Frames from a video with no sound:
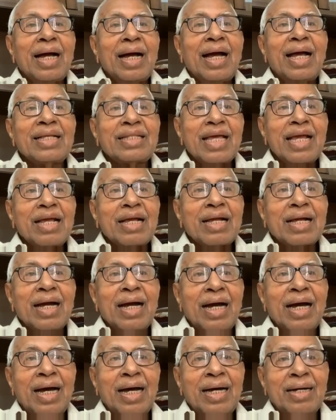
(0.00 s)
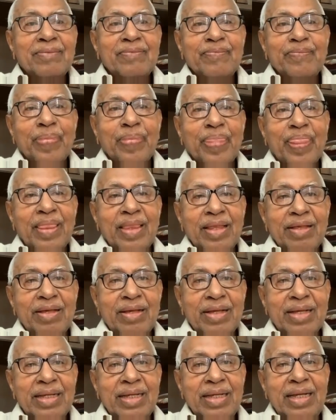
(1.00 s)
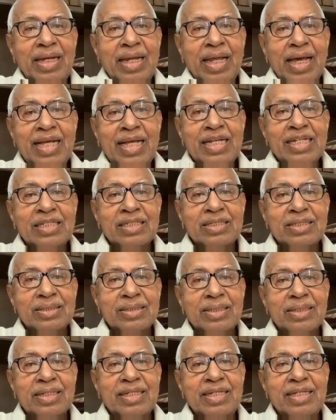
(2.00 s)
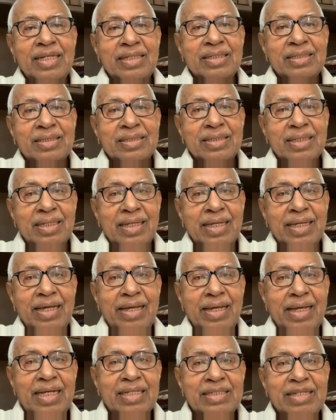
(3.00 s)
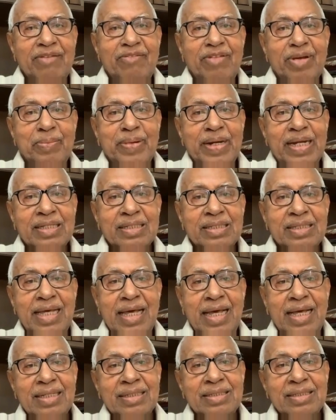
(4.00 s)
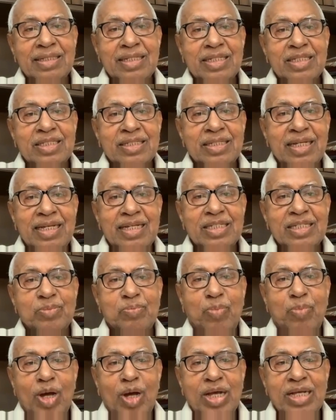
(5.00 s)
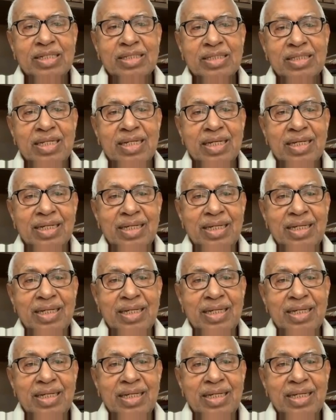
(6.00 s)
I think India is, as everybody says, is poised